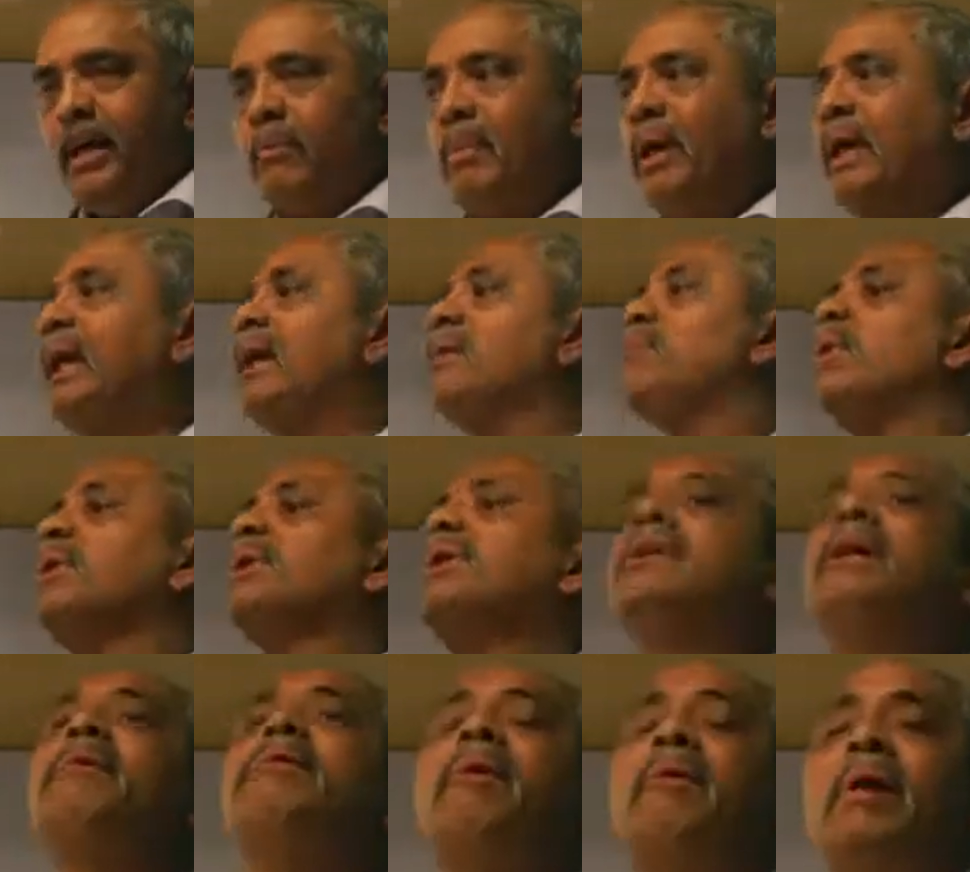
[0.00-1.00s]
But then both
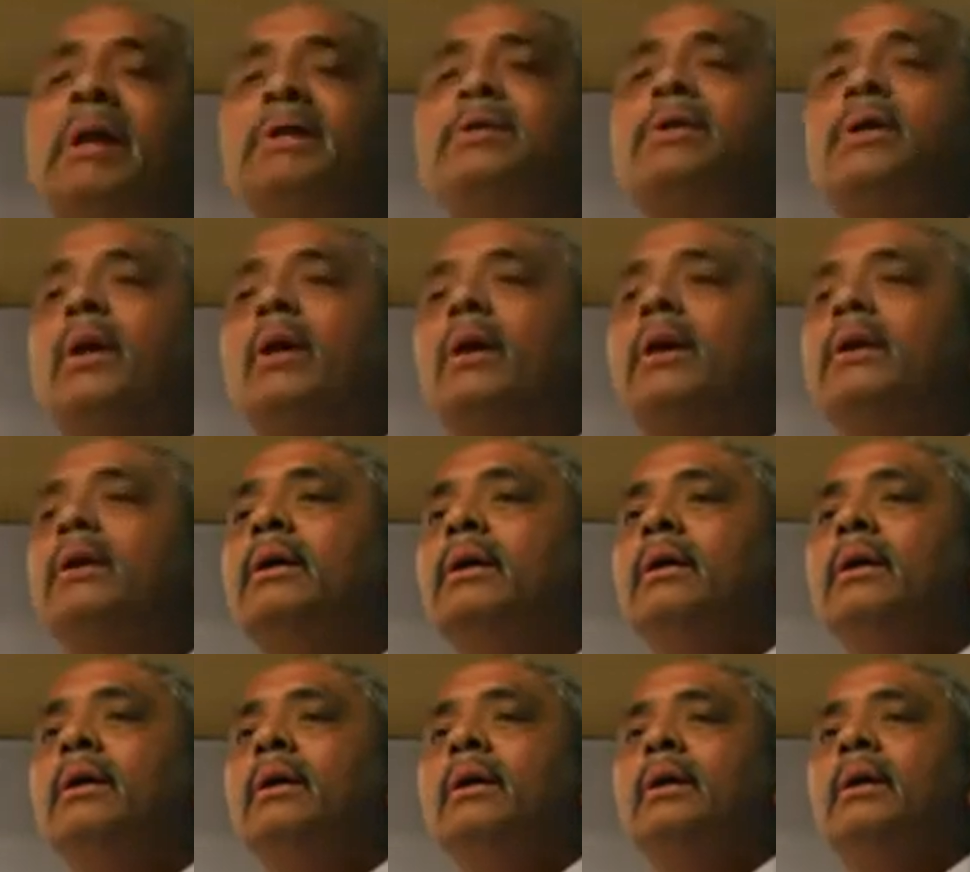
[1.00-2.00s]
of them have ensured
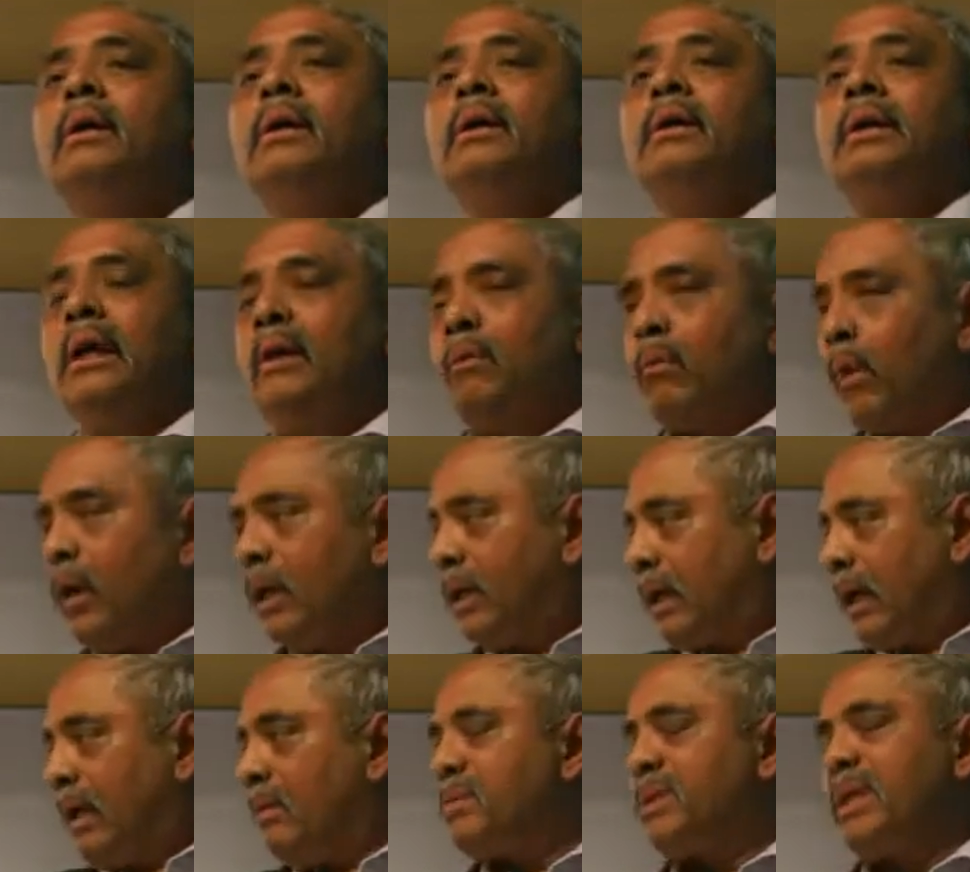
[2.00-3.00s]
that
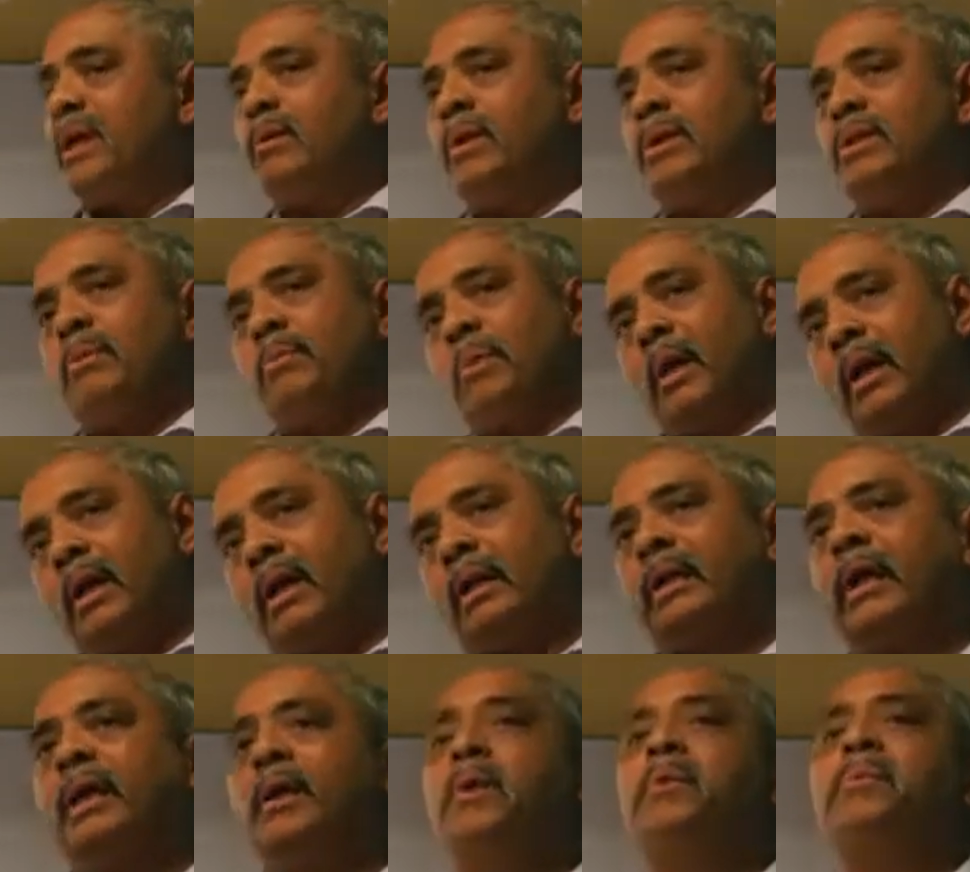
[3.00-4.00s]
what comes out is a product
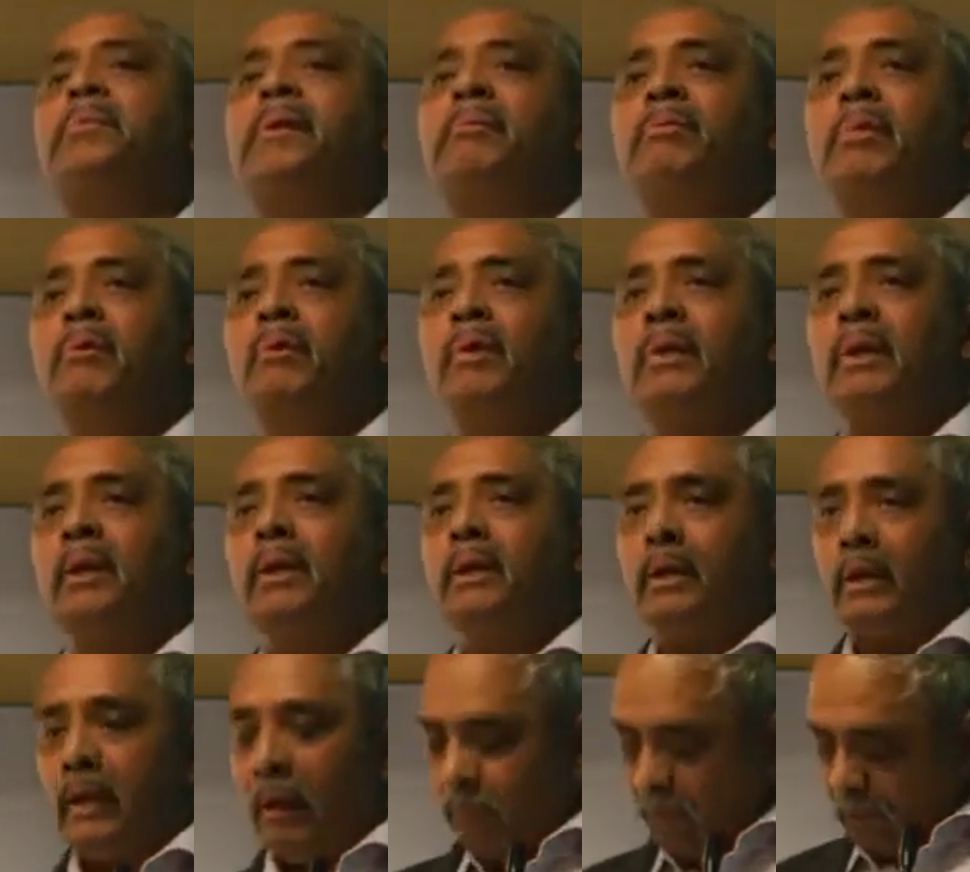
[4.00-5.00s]
that you people would
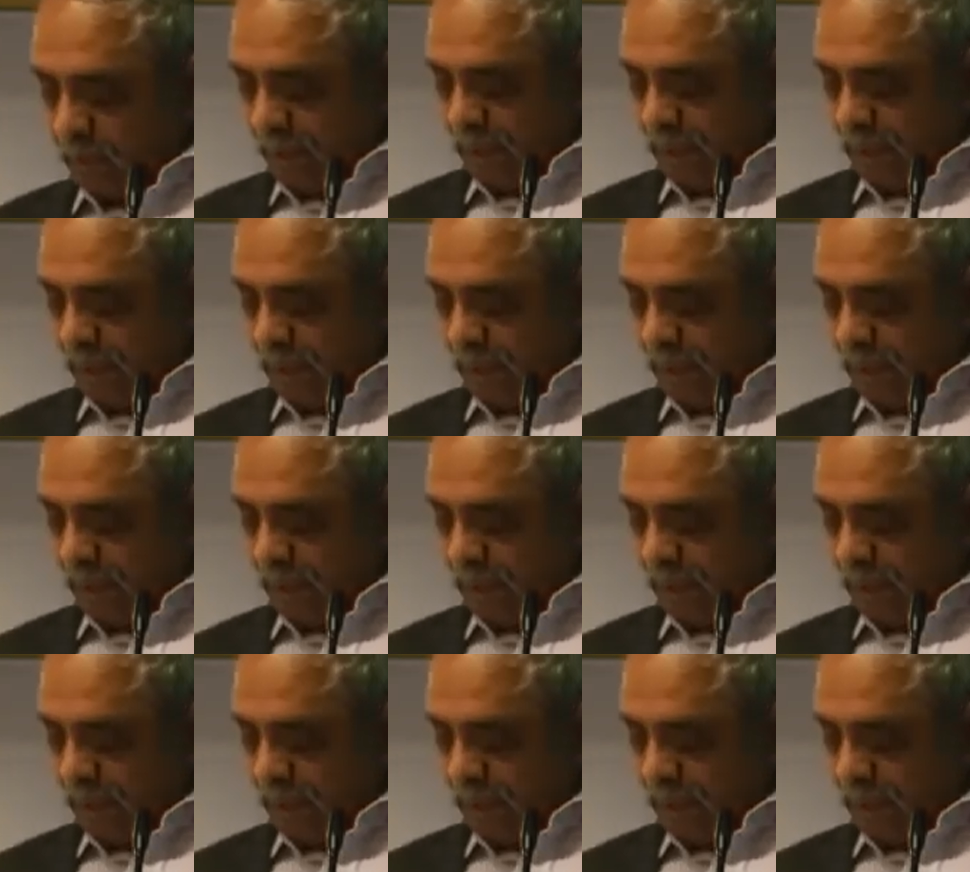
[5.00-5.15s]
love to